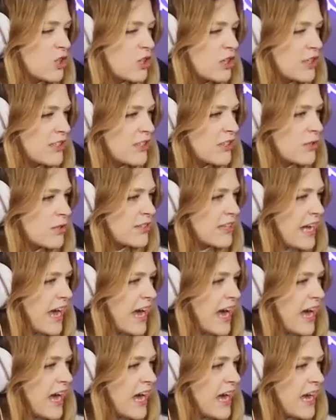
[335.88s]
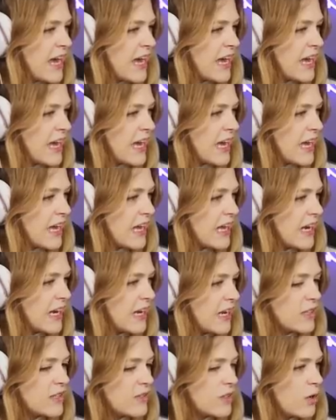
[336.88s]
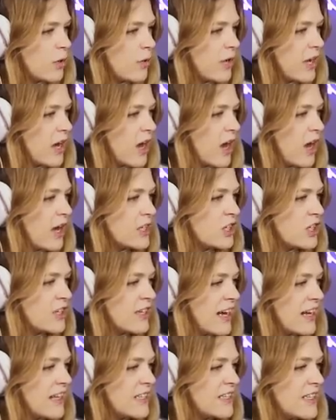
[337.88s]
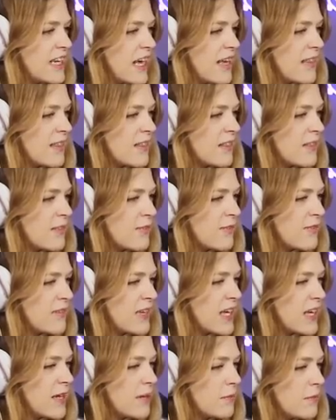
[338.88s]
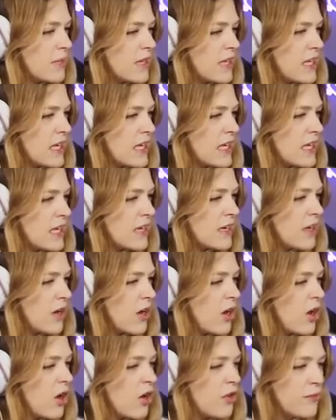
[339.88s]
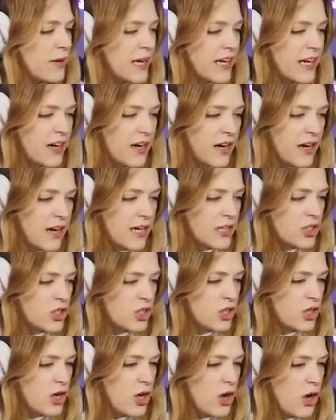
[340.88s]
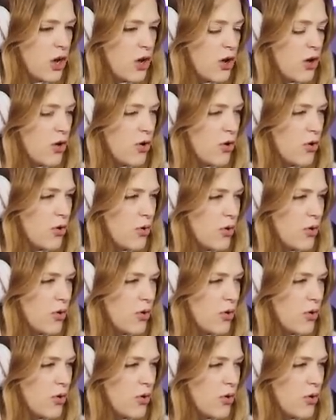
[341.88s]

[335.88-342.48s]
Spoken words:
Katrina's so sad. What's going on? She had a death in the family. Oh my gosh, no.